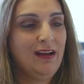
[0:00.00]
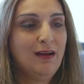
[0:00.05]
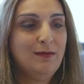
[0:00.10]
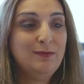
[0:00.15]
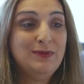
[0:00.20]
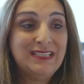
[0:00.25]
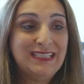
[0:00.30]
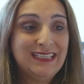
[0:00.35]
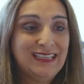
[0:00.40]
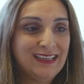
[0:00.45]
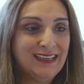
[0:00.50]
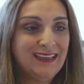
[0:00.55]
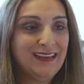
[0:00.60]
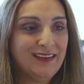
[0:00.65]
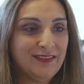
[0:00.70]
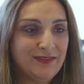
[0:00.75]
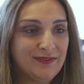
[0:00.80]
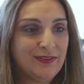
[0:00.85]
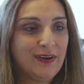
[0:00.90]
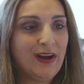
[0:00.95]
I'm Nitika.
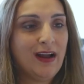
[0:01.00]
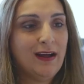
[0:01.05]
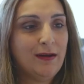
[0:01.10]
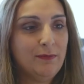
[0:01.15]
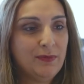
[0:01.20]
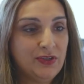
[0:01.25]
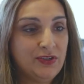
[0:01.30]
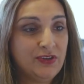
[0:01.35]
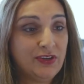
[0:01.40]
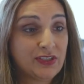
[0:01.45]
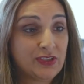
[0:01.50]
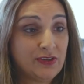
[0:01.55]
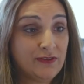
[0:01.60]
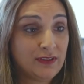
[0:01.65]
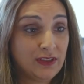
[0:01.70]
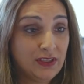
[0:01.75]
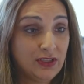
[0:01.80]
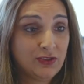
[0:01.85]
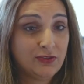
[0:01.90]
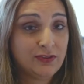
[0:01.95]
I'm um, the Director of
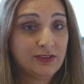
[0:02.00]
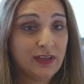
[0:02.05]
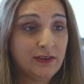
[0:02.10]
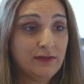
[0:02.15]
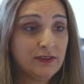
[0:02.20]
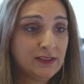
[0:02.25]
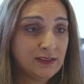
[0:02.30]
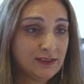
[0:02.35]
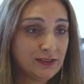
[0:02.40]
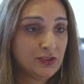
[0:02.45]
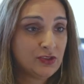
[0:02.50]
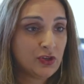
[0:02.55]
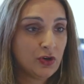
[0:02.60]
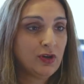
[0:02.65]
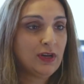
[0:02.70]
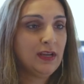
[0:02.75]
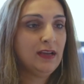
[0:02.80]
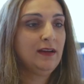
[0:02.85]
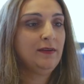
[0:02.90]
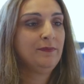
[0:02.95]
Clinical Services at
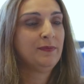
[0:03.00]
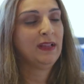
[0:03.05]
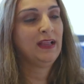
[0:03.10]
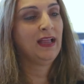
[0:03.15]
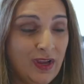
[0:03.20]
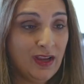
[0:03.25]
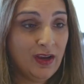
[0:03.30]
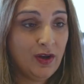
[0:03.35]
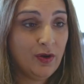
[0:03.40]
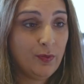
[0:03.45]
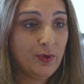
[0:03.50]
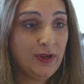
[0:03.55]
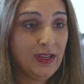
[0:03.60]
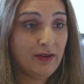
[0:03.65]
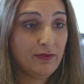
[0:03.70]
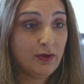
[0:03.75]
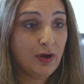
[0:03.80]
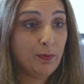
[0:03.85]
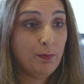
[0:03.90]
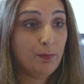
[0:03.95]
Doncare. We
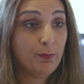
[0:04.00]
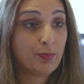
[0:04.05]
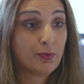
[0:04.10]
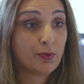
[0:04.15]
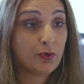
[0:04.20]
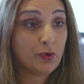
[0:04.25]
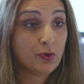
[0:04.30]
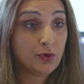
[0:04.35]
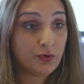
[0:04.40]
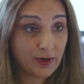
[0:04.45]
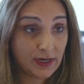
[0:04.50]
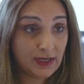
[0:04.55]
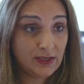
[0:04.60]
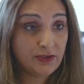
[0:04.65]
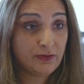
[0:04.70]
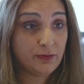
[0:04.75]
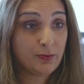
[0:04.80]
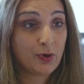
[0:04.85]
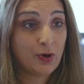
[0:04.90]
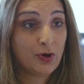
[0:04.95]
have a broad
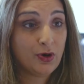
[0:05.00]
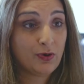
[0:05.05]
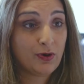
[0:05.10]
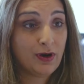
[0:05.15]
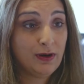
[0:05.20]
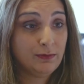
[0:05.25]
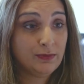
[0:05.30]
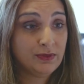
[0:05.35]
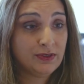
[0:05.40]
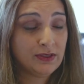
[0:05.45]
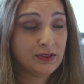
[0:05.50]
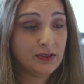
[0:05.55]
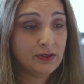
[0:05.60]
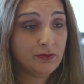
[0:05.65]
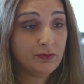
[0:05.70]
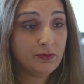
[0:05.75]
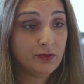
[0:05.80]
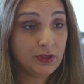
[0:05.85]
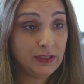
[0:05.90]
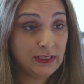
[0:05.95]
range of programs that
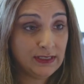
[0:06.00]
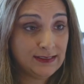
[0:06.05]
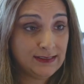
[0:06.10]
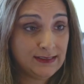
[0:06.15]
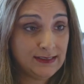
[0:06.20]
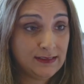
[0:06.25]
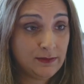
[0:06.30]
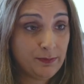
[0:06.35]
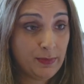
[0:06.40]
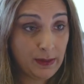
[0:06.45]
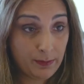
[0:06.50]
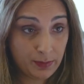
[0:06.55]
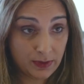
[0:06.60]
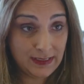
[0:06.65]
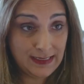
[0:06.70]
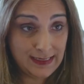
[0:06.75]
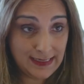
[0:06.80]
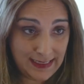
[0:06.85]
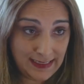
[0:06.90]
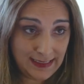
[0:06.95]
really assist people
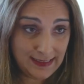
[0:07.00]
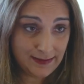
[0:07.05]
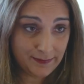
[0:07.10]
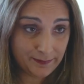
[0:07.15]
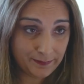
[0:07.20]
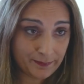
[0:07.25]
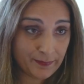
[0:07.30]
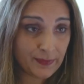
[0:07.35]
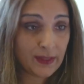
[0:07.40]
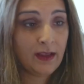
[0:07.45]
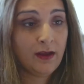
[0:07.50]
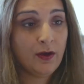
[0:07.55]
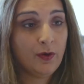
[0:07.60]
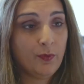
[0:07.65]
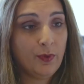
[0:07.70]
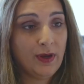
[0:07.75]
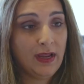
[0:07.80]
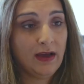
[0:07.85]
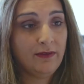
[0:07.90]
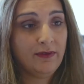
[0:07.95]
in need.
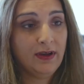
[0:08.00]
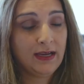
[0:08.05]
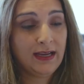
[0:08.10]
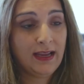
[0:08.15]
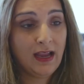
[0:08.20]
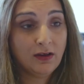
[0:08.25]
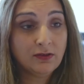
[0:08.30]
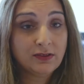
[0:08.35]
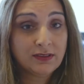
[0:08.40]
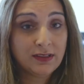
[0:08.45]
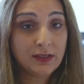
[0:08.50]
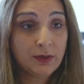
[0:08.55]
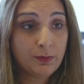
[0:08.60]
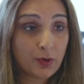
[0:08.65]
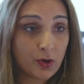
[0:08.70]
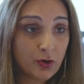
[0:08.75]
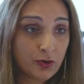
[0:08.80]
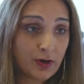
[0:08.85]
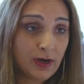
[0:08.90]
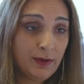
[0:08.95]
We have a counselling
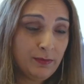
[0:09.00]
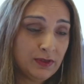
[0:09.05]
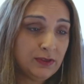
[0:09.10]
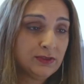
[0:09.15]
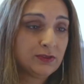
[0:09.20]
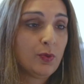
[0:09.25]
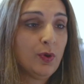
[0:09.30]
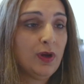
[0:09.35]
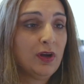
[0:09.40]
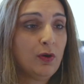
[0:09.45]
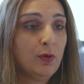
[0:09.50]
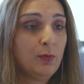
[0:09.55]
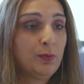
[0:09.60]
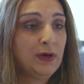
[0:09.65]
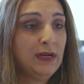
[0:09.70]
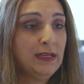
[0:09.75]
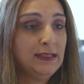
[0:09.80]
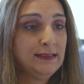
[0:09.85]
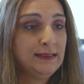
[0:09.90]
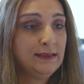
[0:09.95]
program that's quite
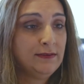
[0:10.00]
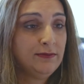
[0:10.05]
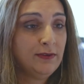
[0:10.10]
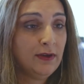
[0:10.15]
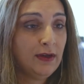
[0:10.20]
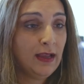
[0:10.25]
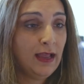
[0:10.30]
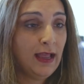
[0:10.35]
comprehensive